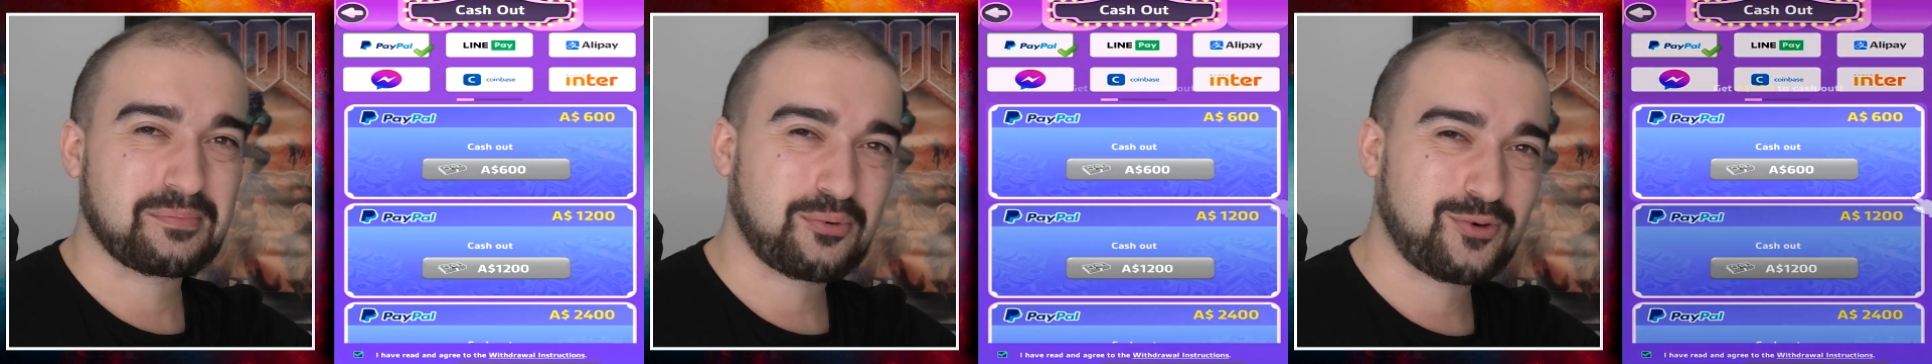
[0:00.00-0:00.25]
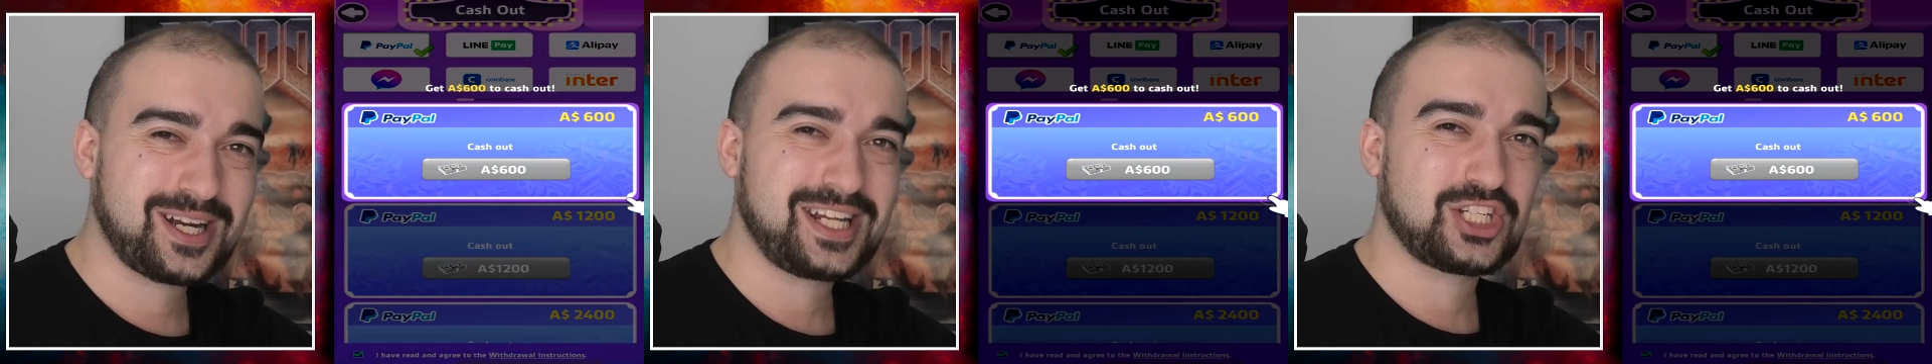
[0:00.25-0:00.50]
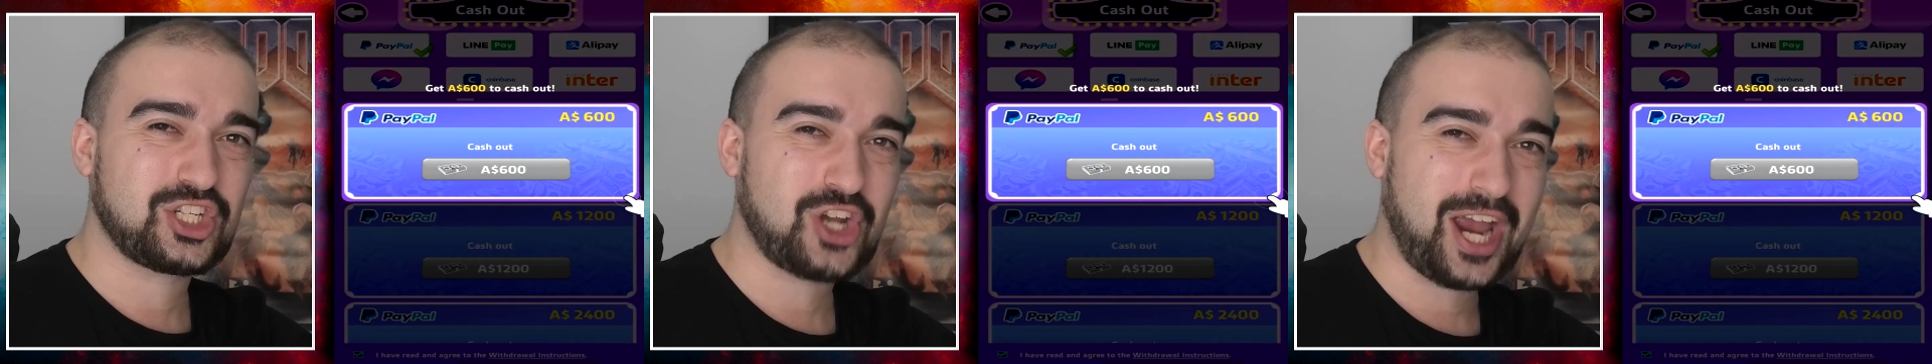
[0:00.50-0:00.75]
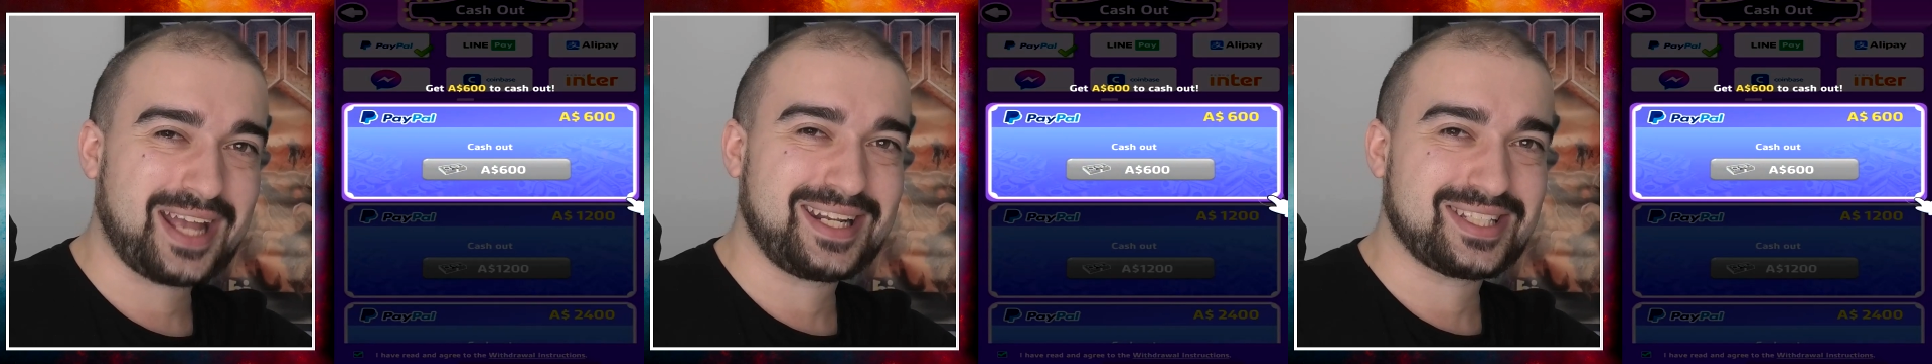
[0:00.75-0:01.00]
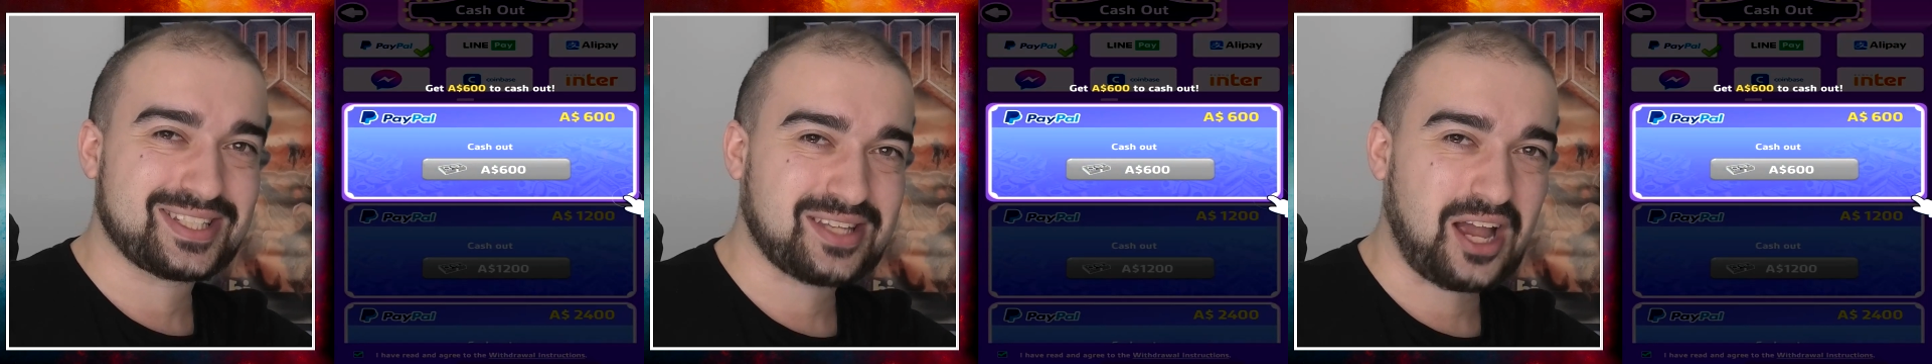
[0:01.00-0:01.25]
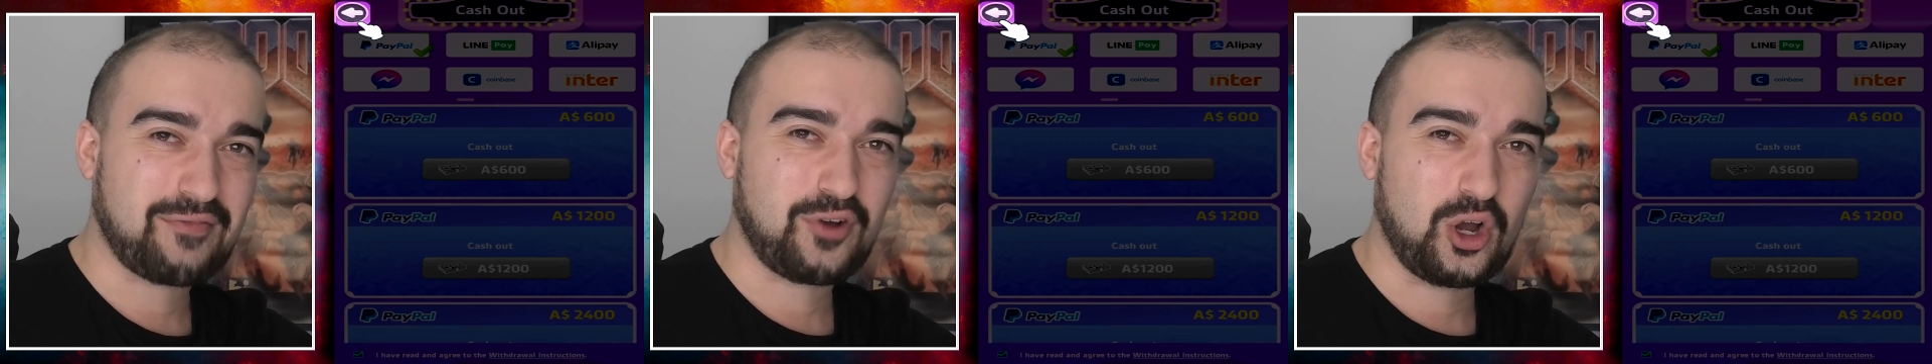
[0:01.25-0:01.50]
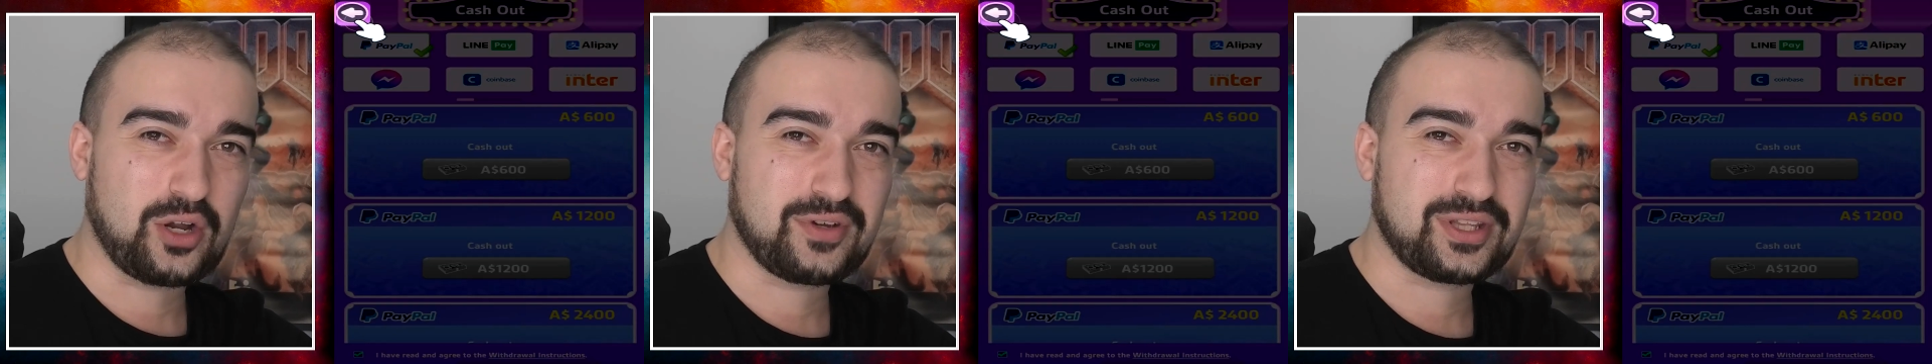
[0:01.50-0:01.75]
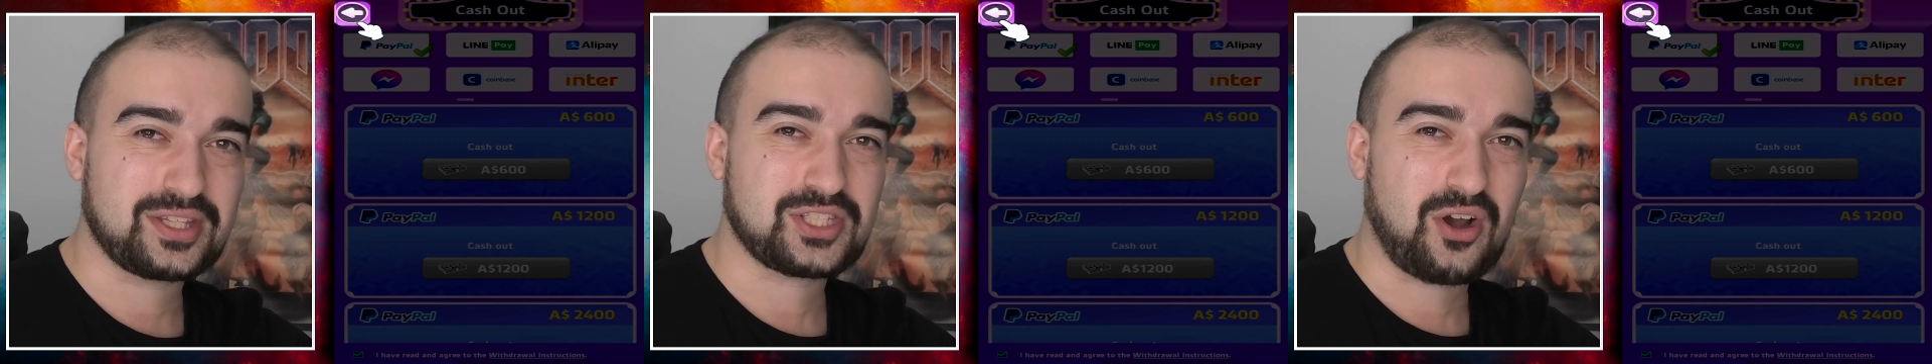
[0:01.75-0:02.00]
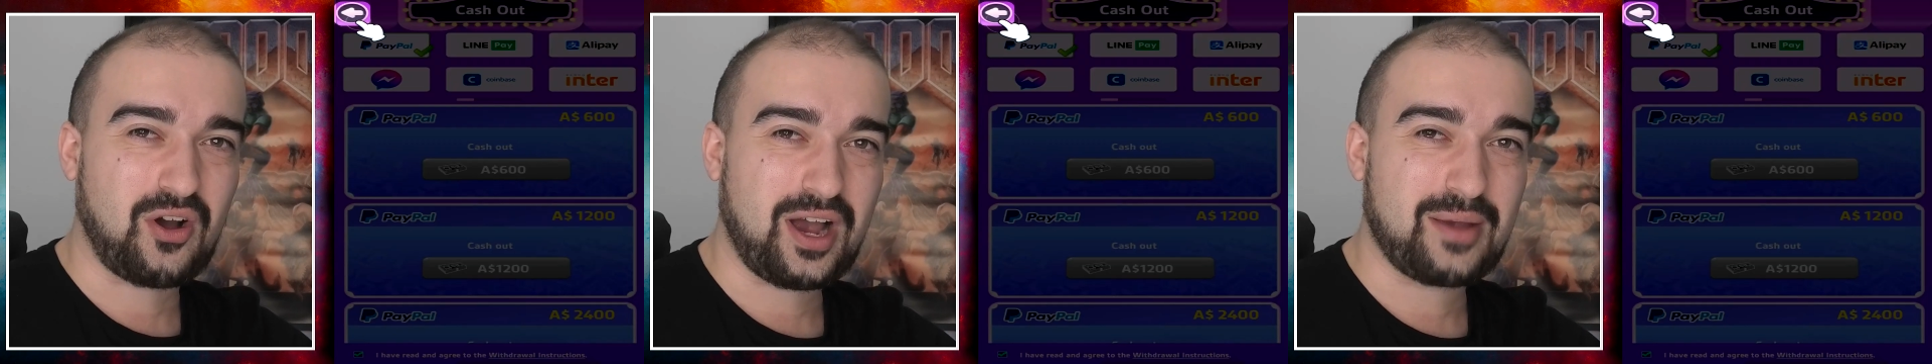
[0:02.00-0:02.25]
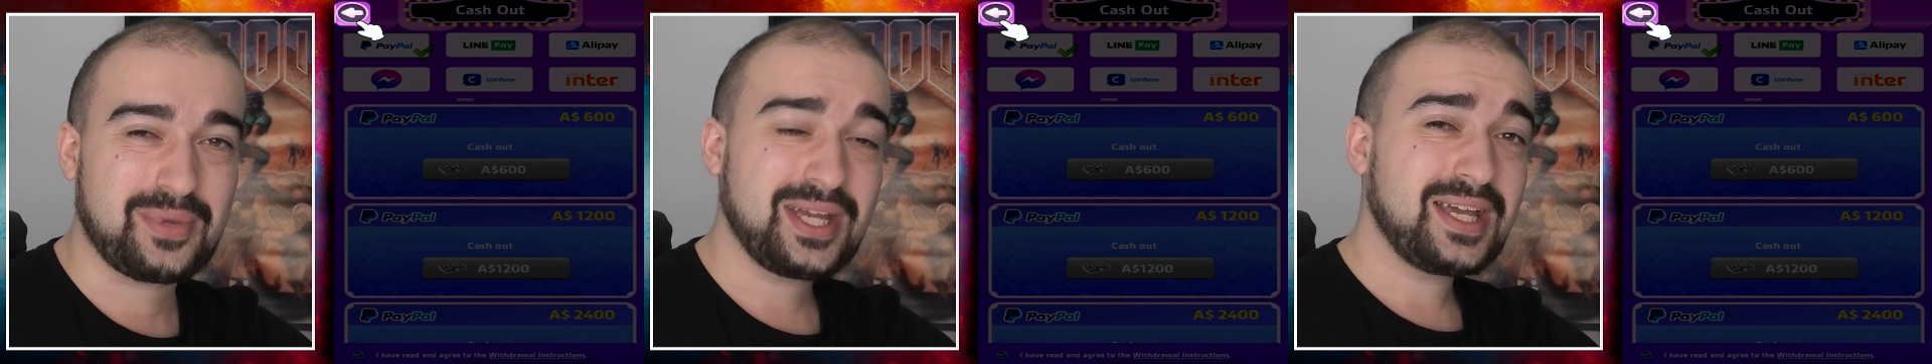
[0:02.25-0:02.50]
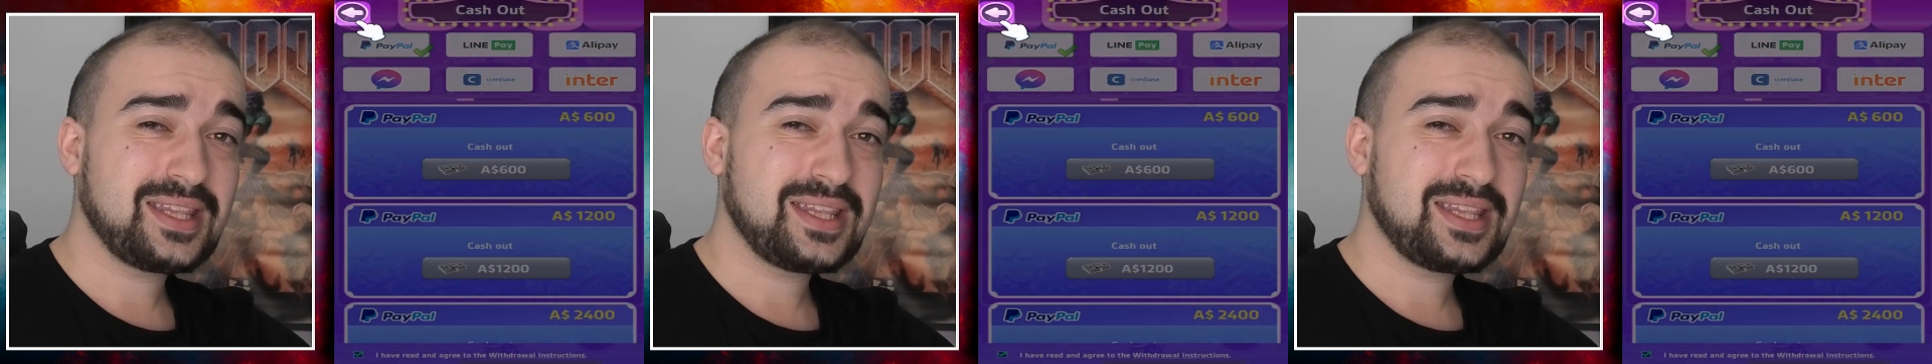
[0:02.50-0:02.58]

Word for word: pretty shady stuff over the time